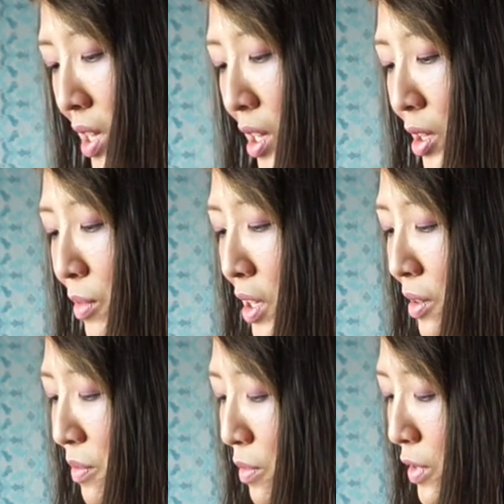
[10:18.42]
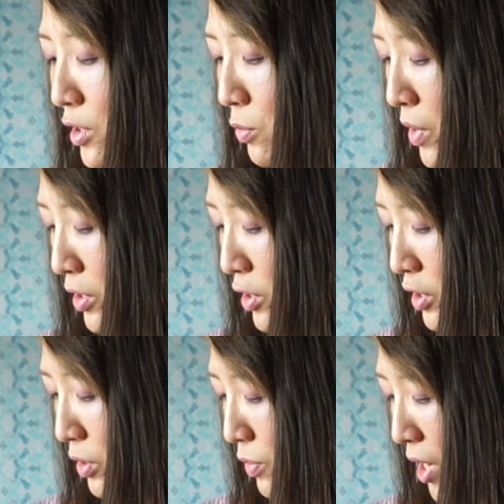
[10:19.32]
Yeah, let me
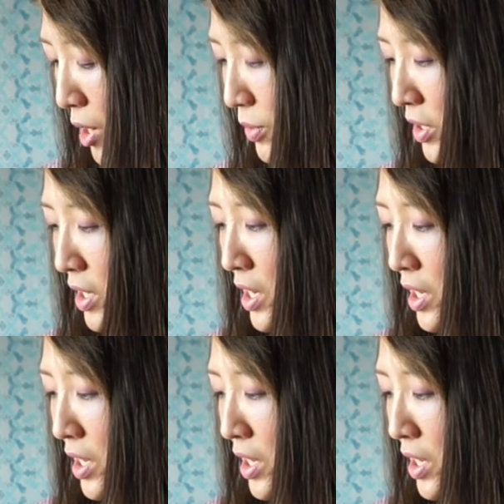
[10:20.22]
swatch perhaps